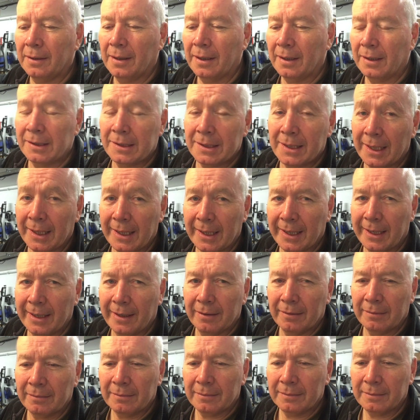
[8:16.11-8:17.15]
I can take it
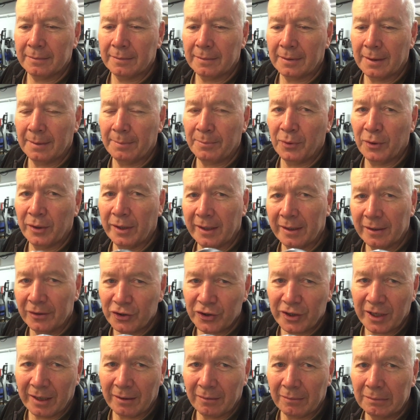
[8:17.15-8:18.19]
out and put it in a
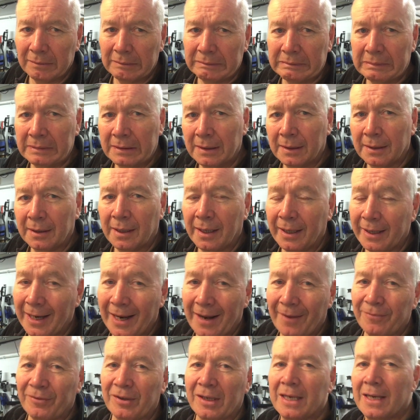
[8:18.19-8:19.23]
shell, and
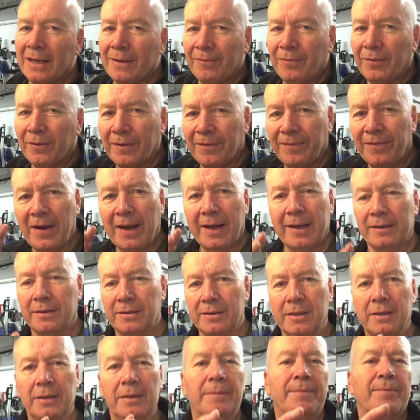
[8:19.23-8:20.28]
have to live with the
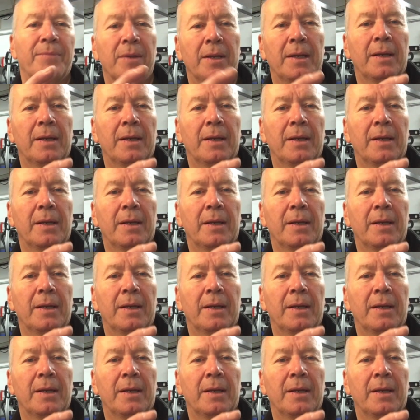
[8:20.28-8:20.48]
fact that